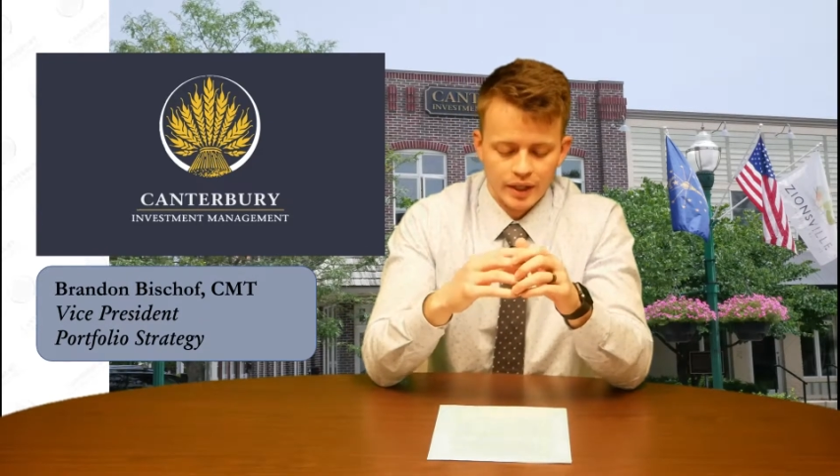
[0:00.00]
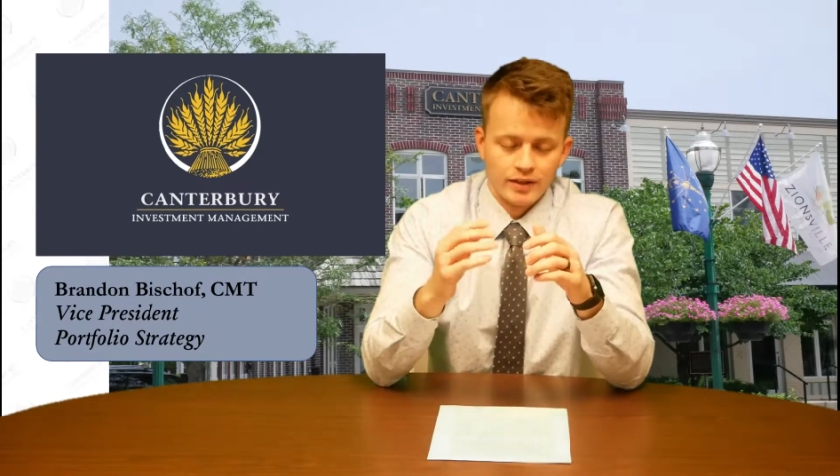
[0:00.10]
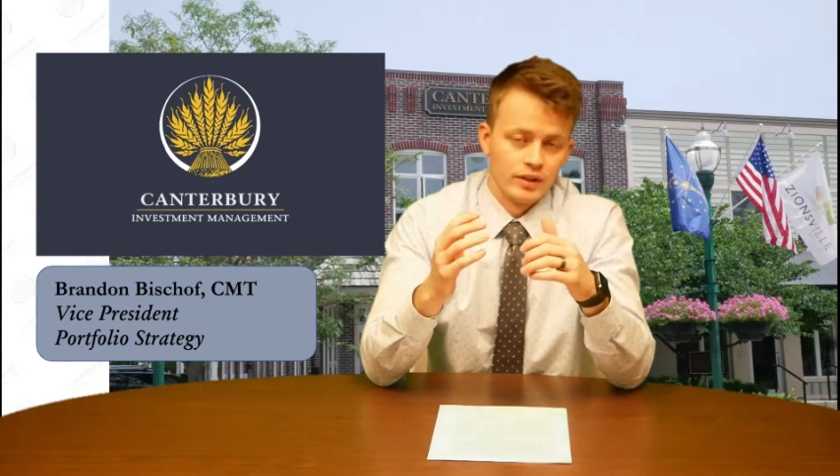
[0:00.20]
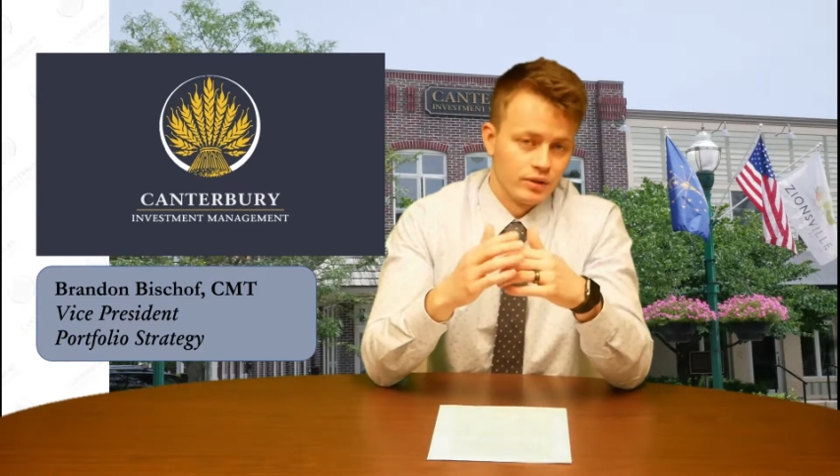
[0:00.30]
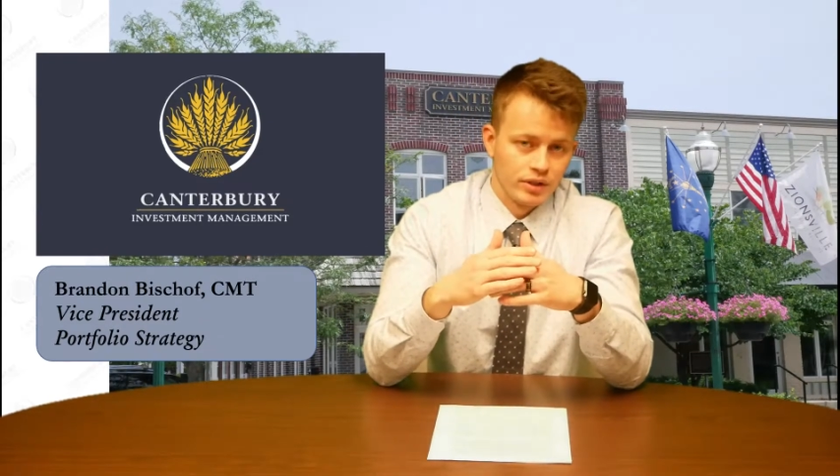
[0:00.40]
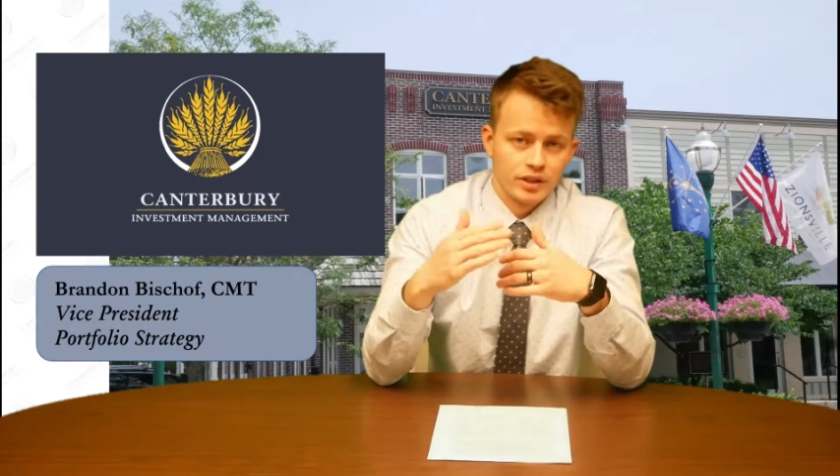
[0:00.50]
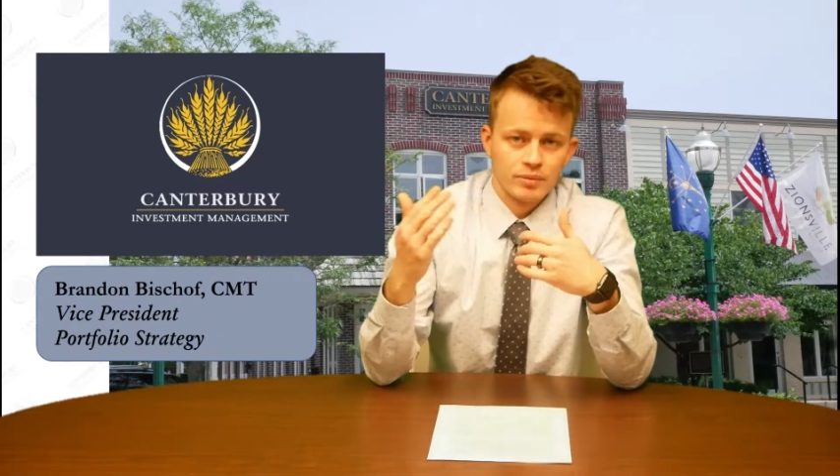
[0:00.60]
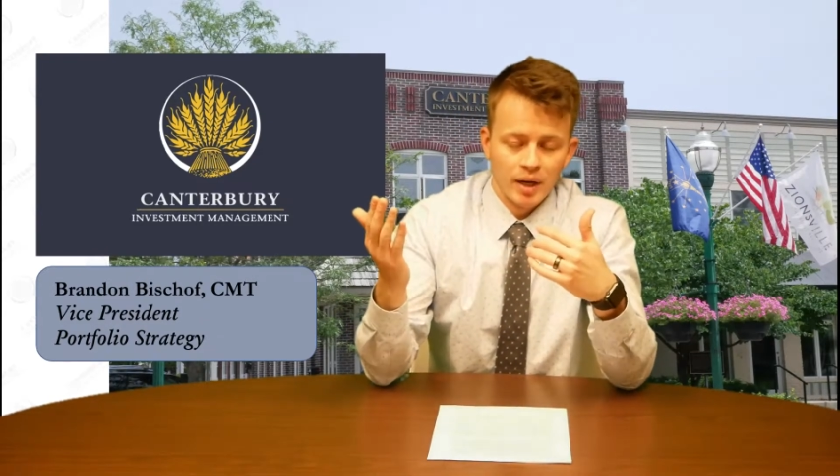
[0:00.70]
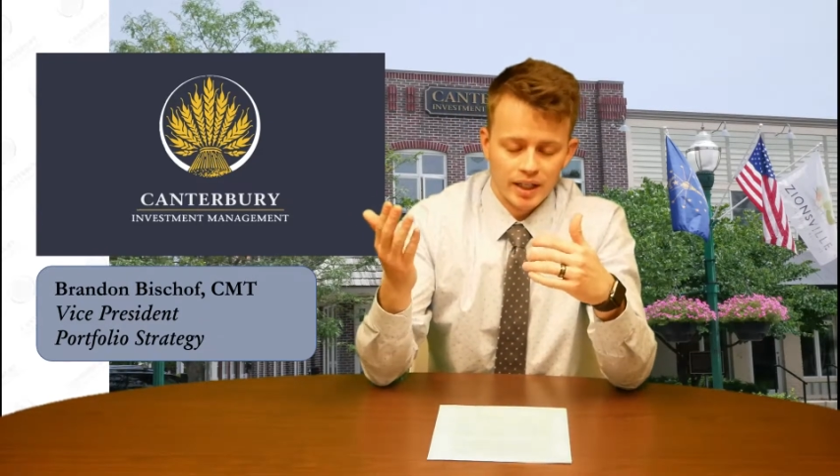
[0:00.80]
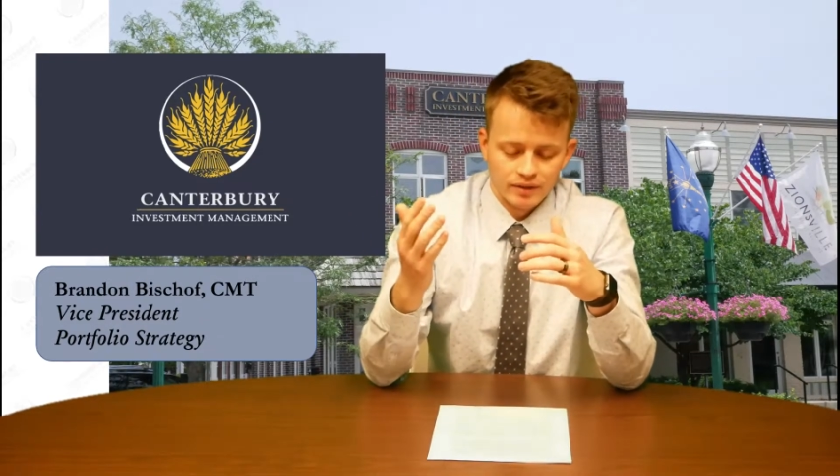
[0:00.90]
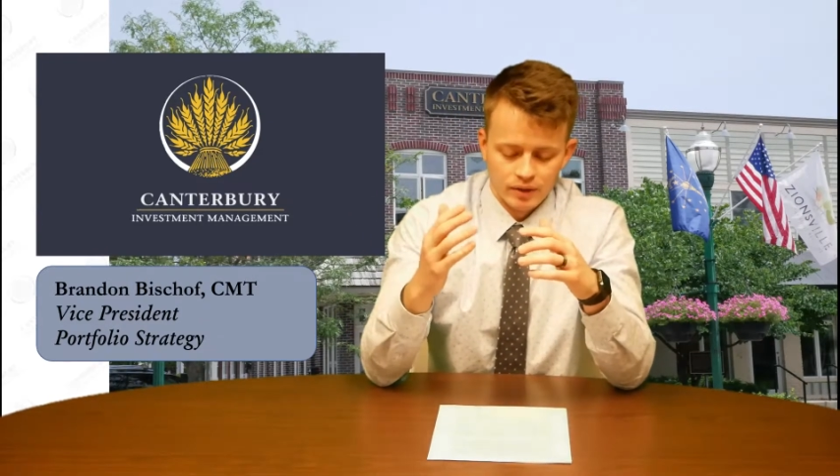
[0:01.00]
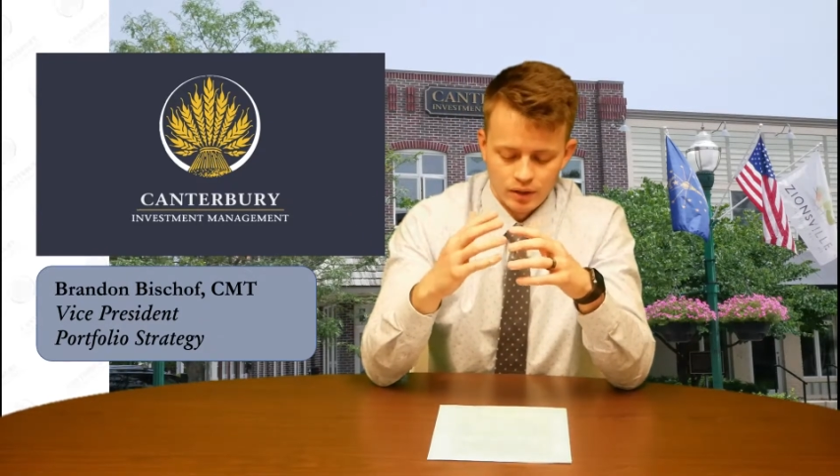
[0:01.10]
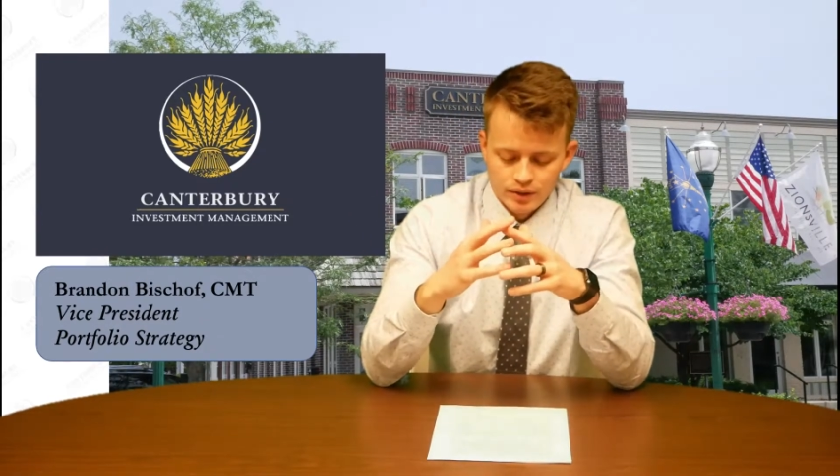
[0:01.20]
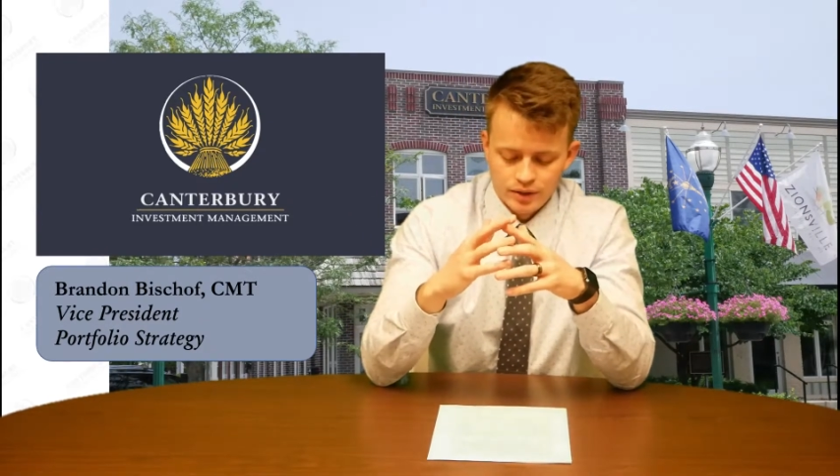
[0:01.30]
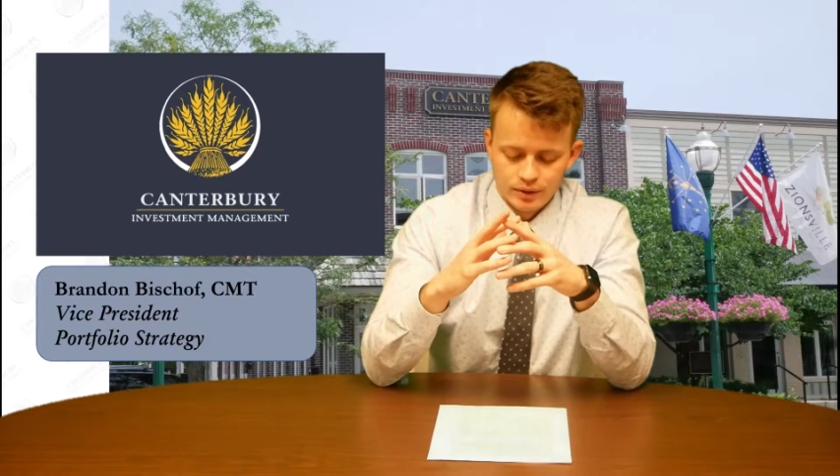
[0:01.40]
and then you see a spike in
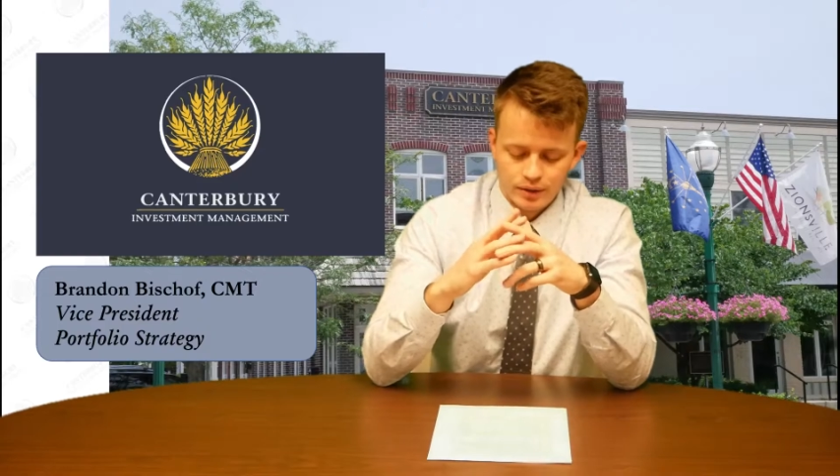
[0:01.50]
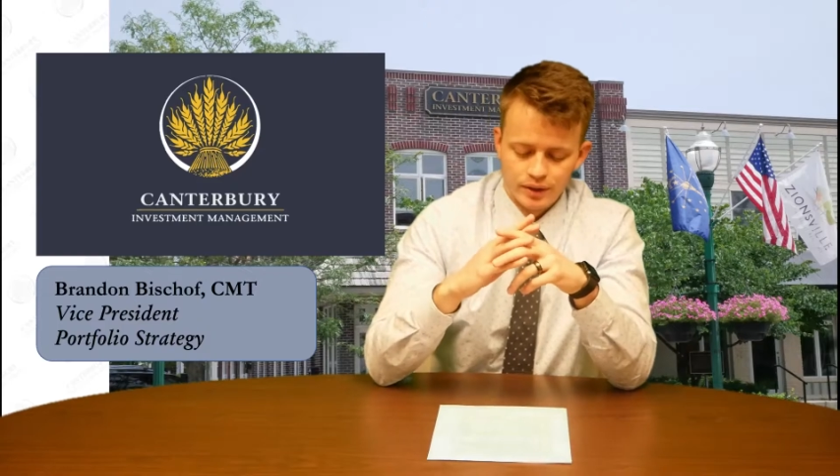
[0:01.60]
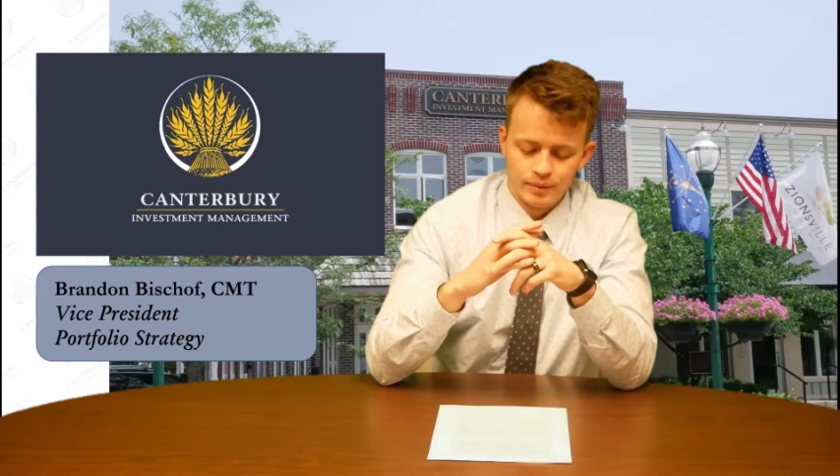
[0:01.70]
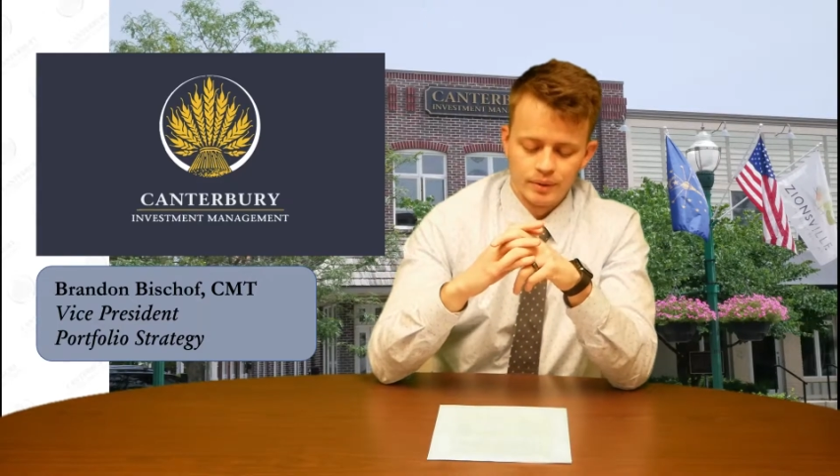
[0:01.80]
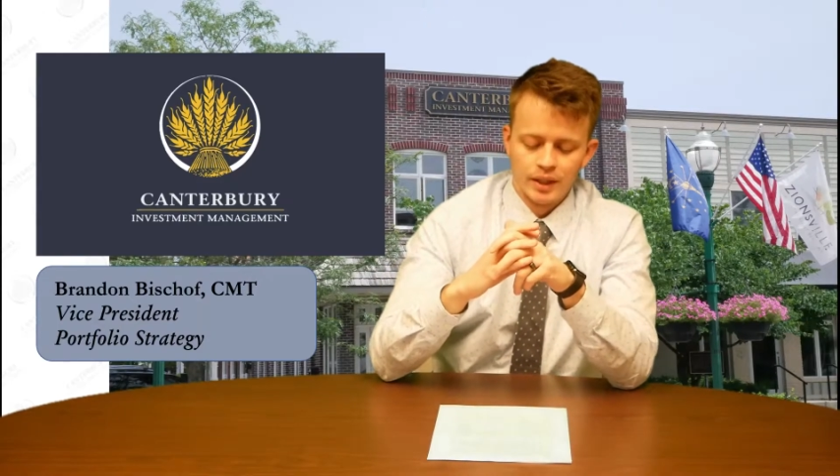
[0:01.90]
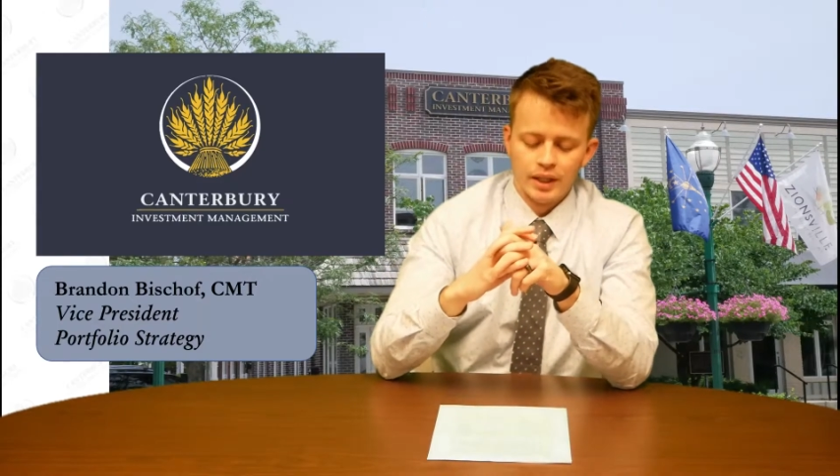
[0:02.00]
volatility.